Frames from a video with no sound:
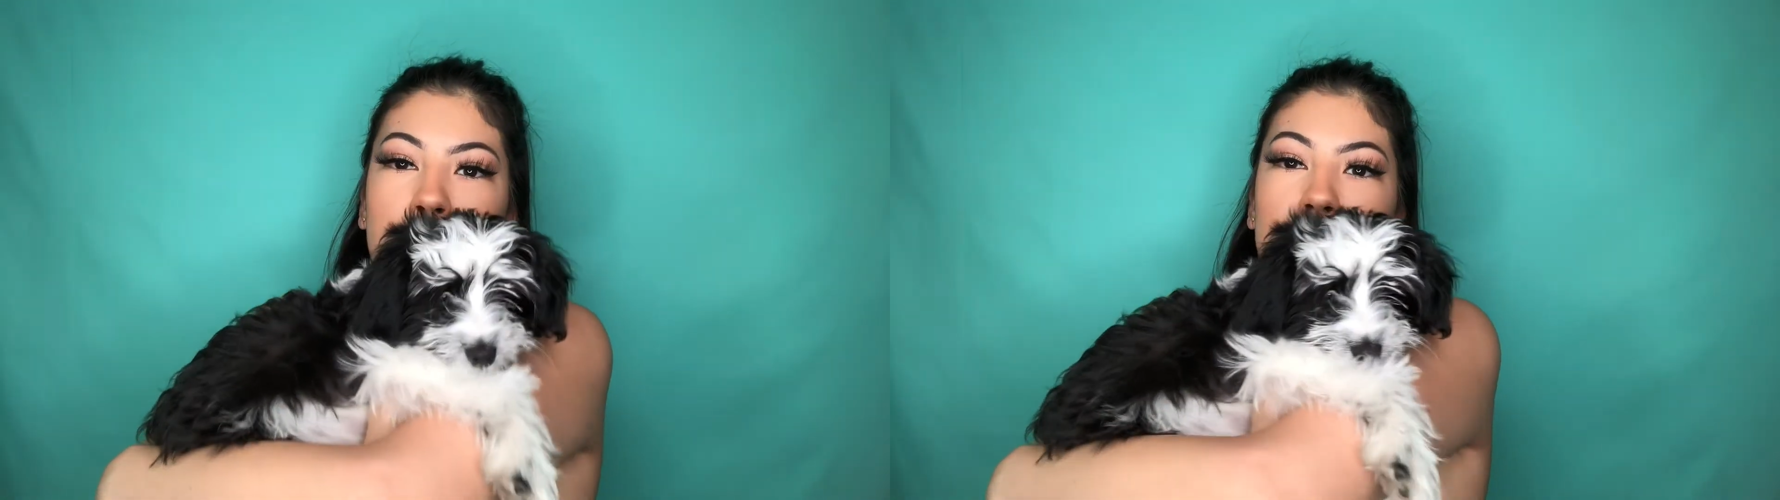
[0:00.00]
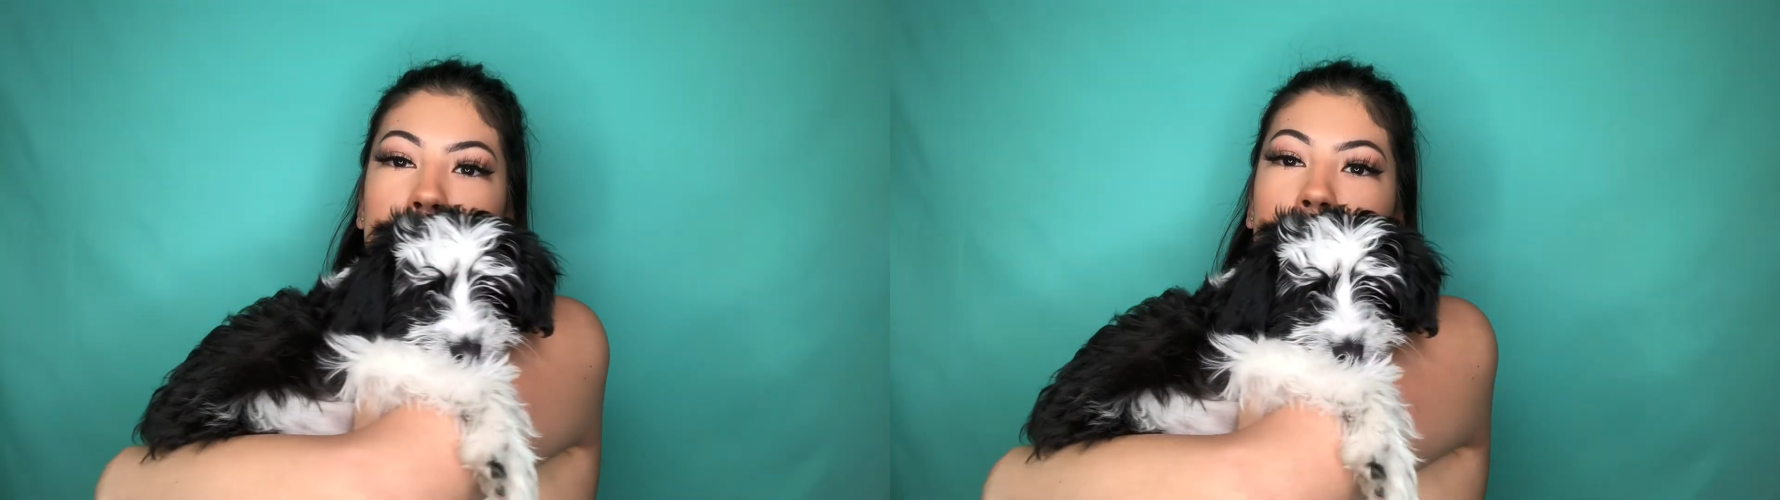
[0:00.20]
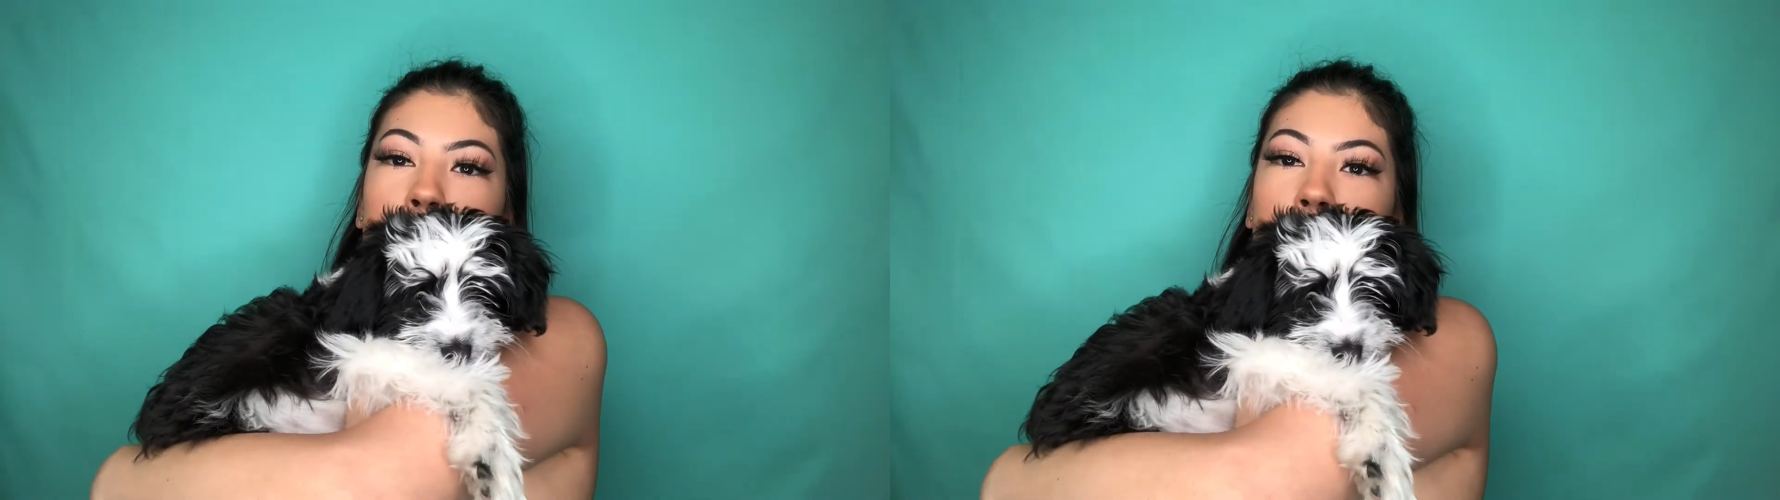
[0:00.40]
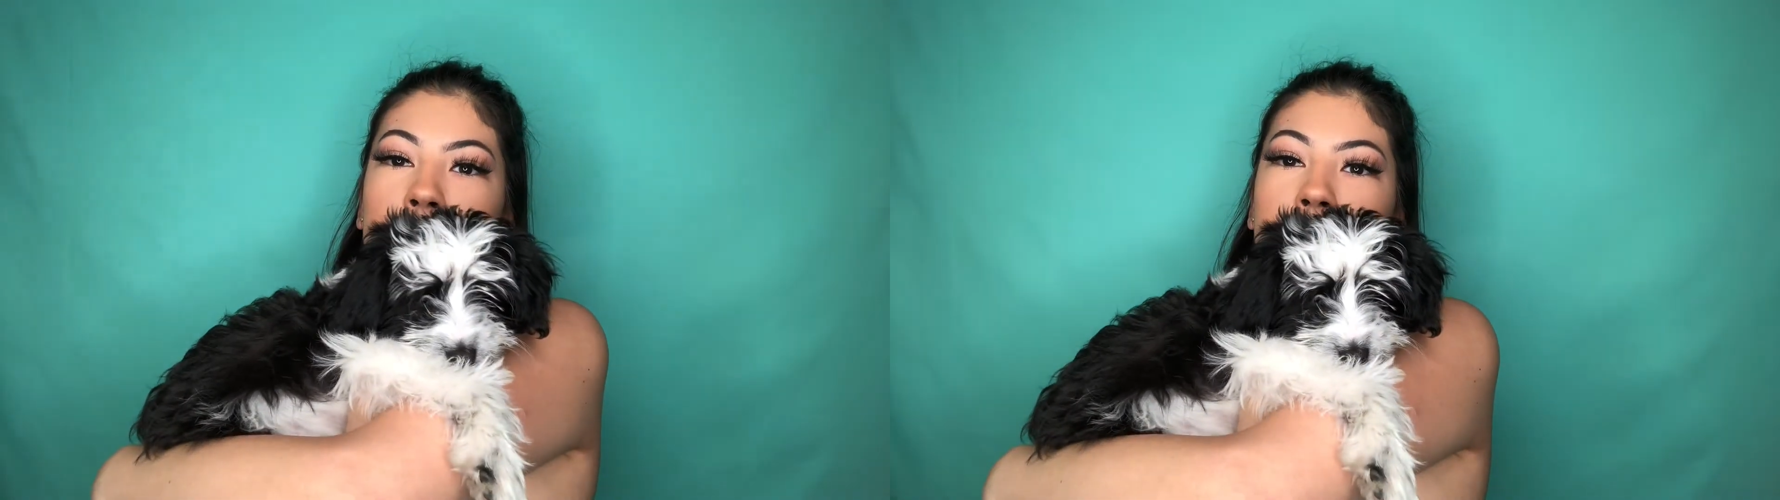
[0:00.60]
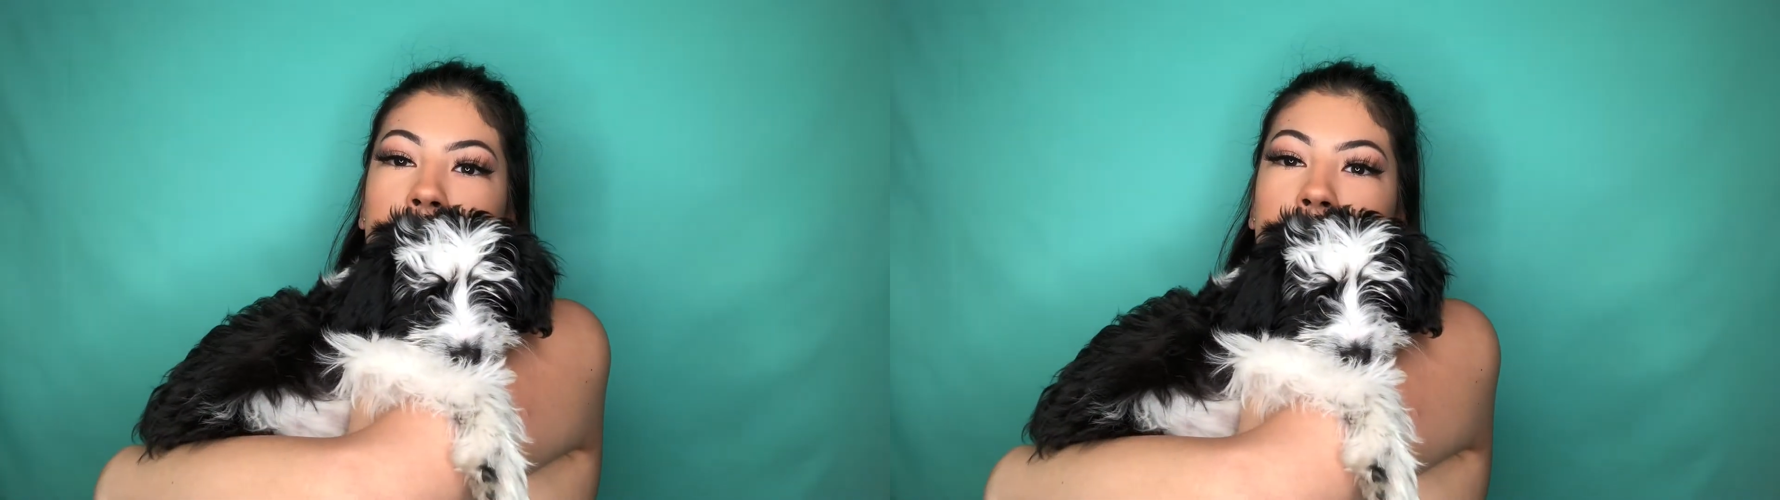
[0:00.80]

Ain't that right?